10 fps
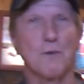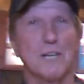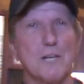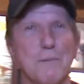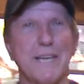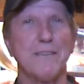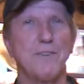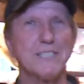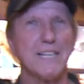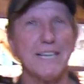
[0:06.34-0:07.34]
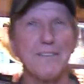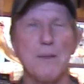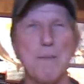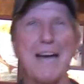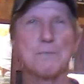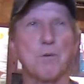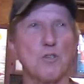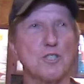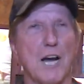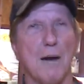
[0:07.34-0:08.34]
we're going to be visiting the Bass
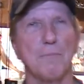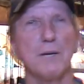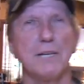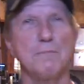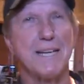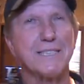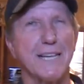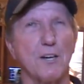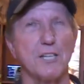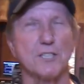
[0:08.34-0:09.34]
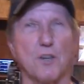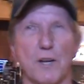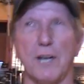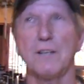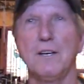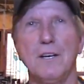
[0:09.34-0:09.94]
Pro Shop in Mesa, Arizona.